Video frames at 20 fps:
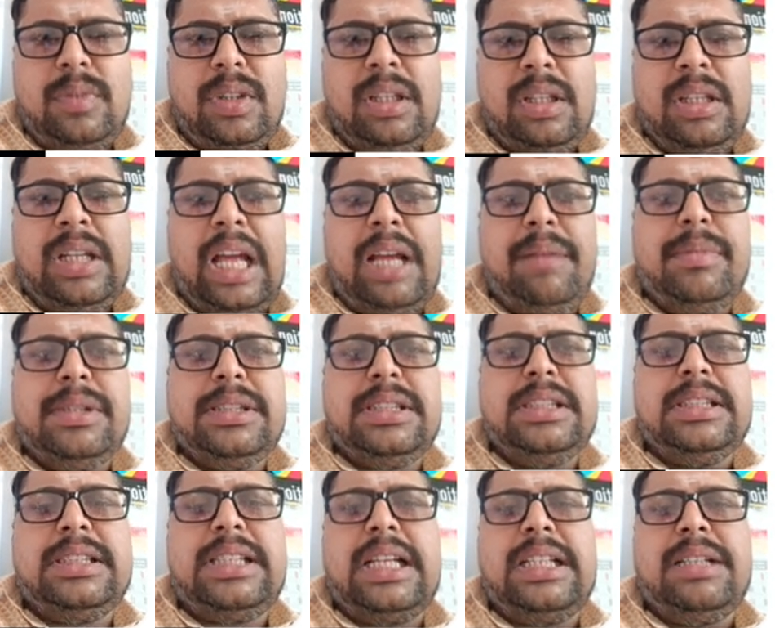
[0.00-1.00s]

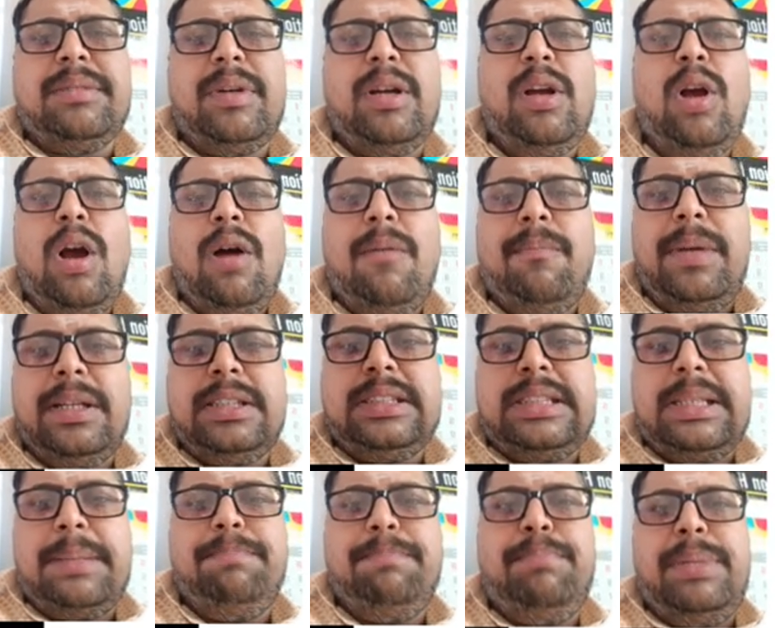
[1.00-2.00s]
dimension starting by
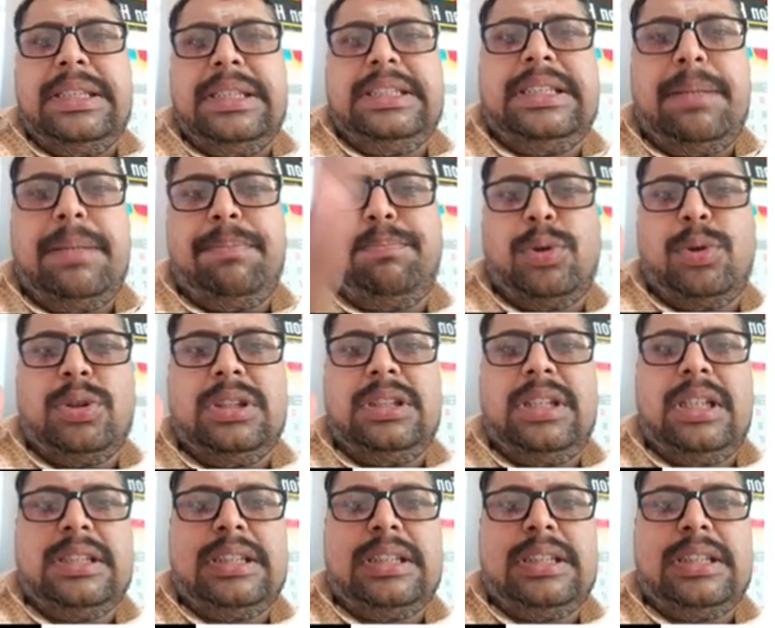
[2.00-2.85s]
step-by-step procedure,